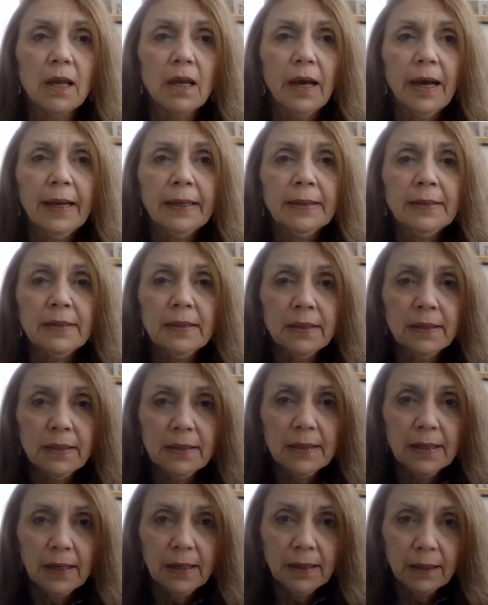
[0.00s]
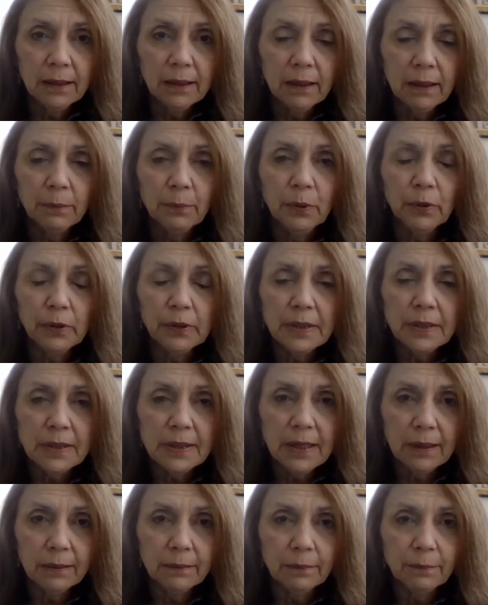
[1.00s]
I did take a
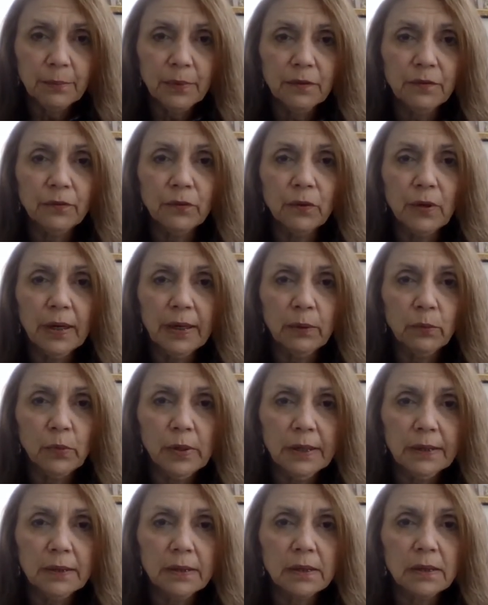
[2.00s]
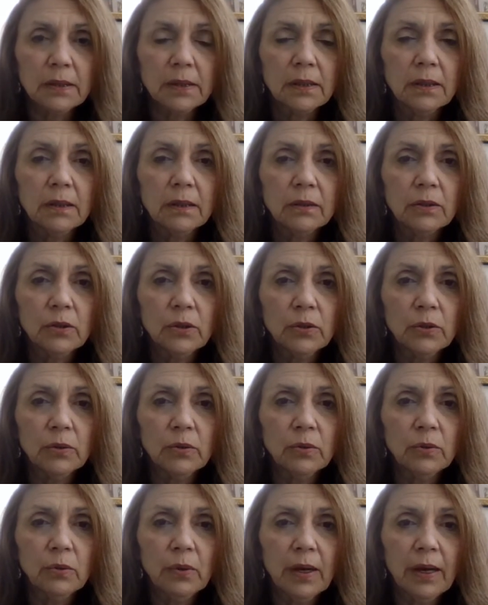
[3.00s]
Percocet before I went
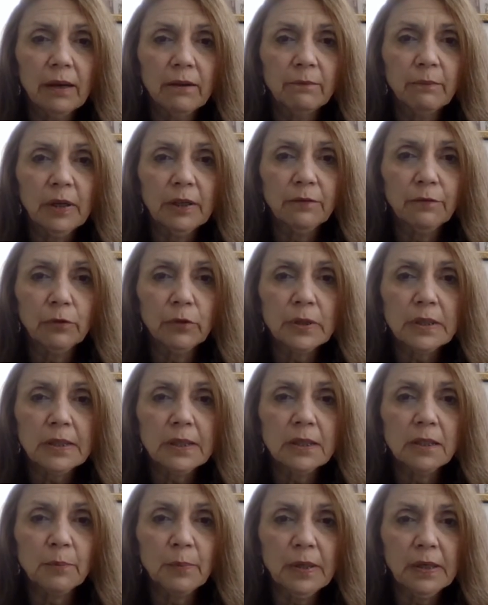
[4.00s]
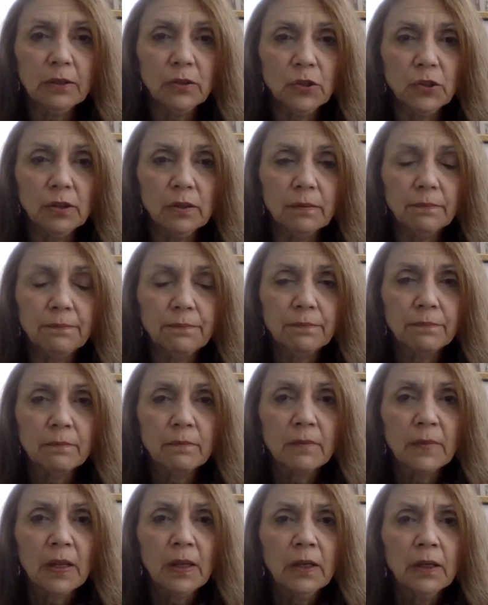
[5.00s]
to have my first expansion.
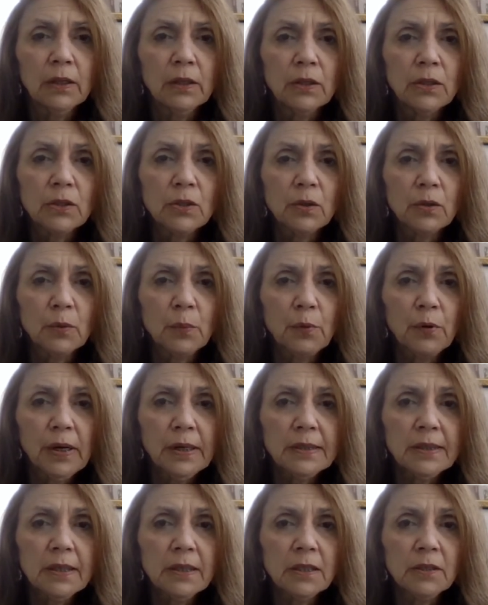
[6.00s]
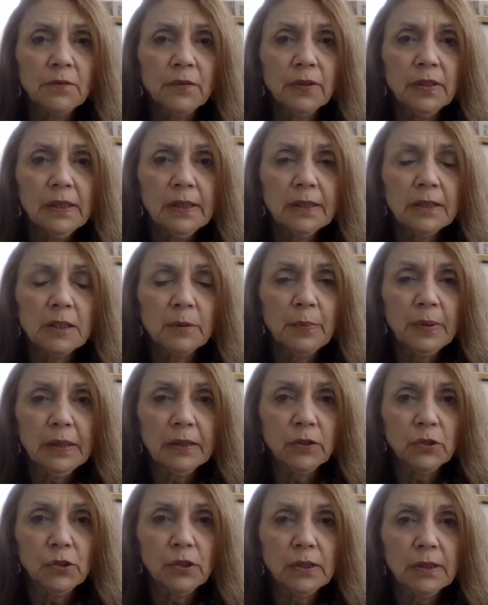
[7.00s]
So the process for the
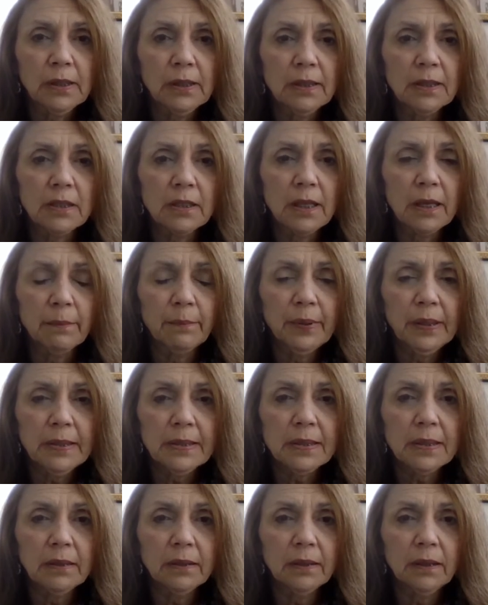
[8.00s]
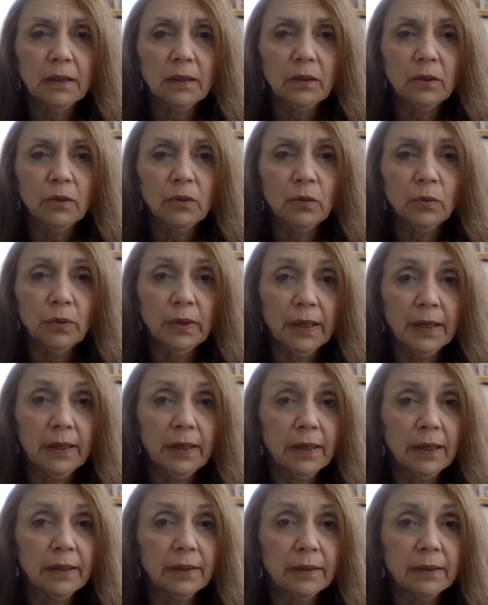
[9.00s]
expansion is that basically you lay
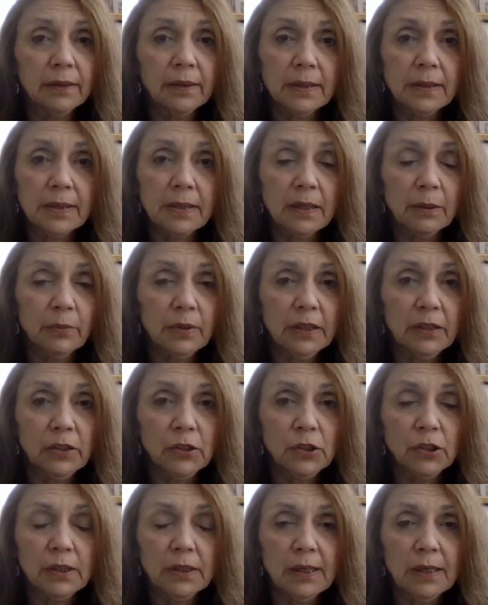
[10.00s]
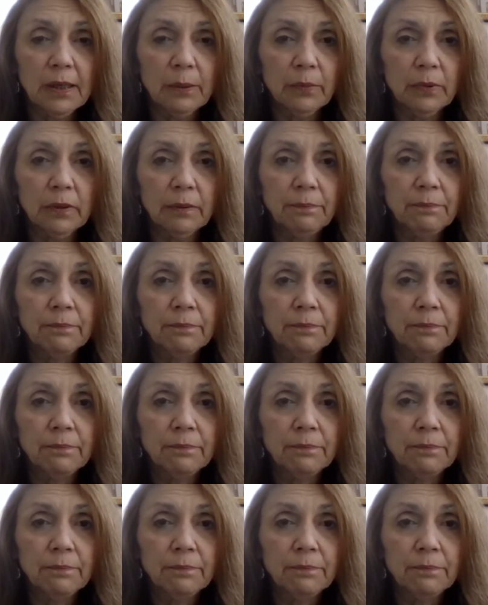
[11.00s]
on the examination table